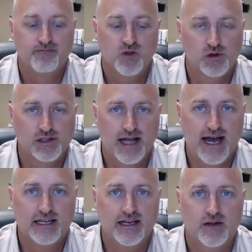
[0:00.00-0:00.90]
or
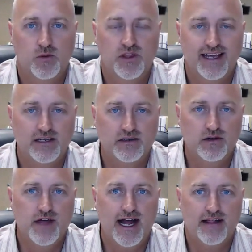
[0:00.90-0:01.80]
like, and when they
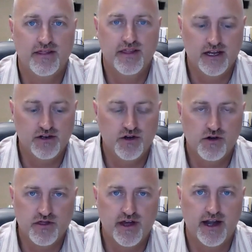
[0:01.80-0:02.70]
do that, then
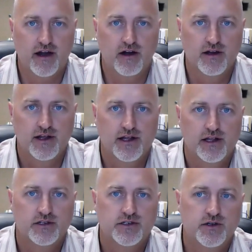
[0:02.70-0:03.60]
you're there
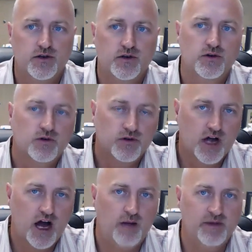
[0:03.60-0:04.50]
to
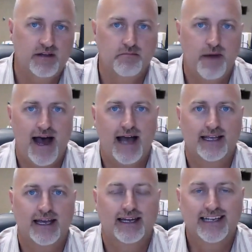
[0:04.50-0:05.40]
comment
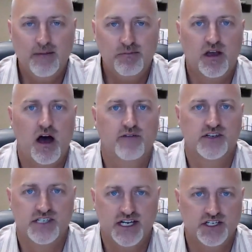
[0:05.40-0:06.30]
back and keep the
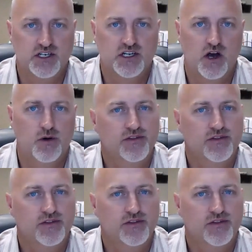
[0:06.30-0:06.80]
conversation going.